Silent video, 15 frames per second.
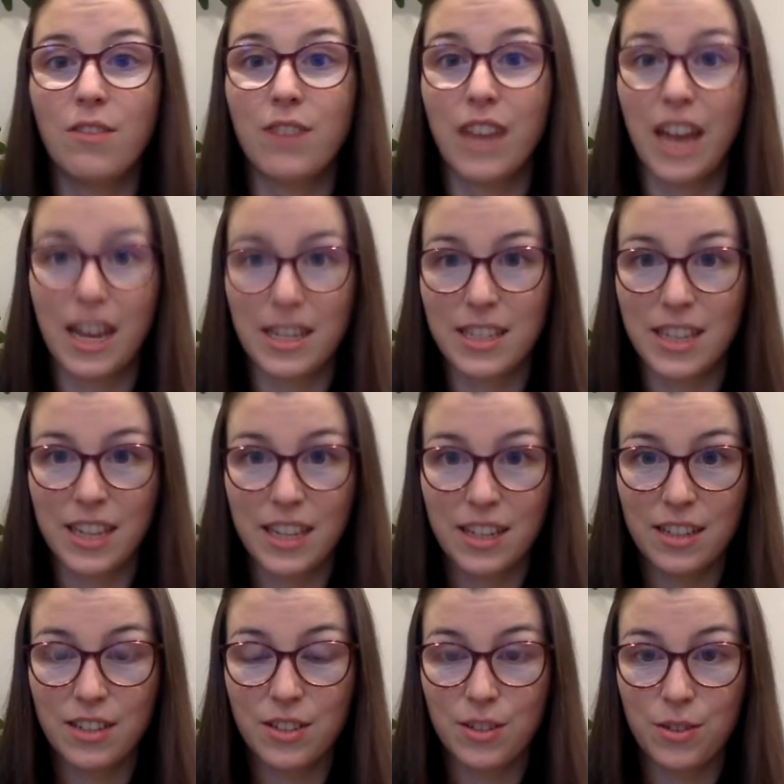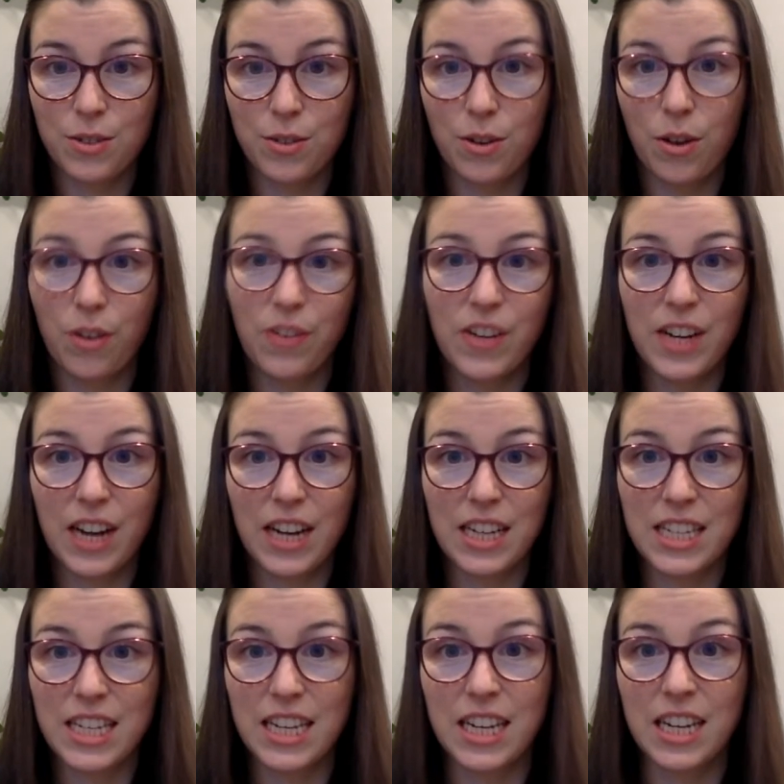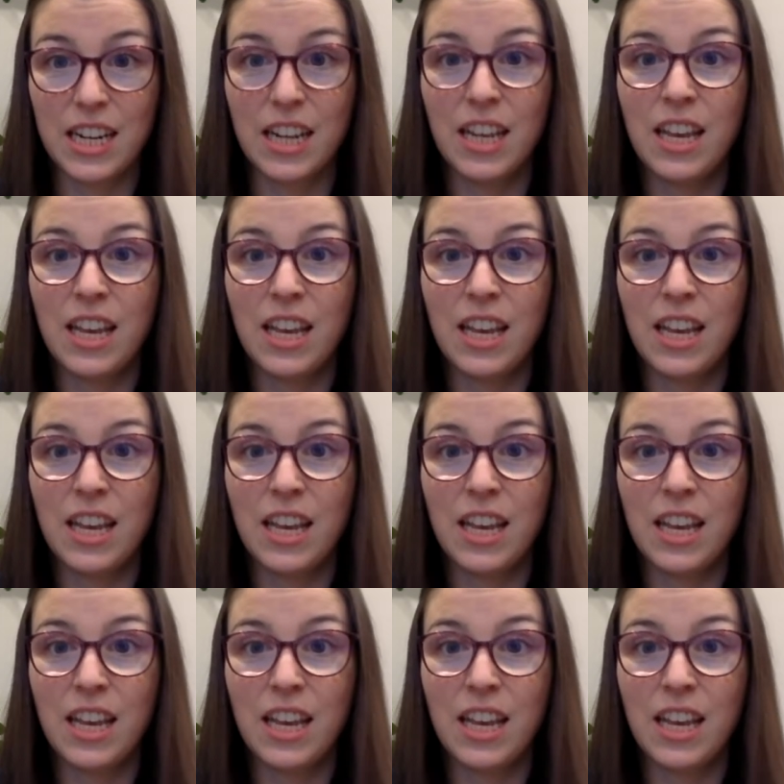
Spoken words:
reacting to COVID-19,